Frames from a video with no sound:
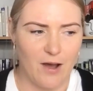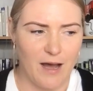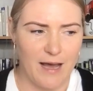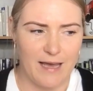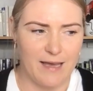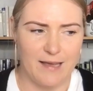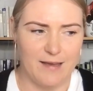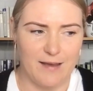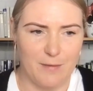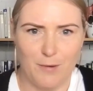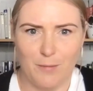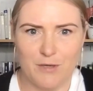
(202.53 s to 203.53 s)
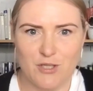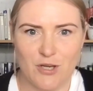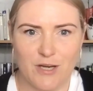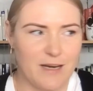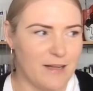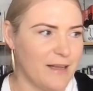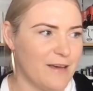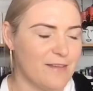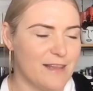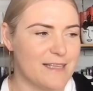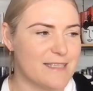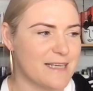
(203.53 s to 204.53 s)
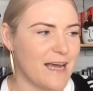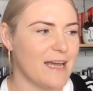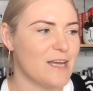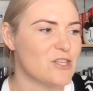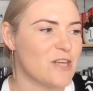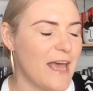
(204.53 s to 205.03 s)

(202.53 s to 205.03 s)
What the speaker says: I am on maternity leave at this stage,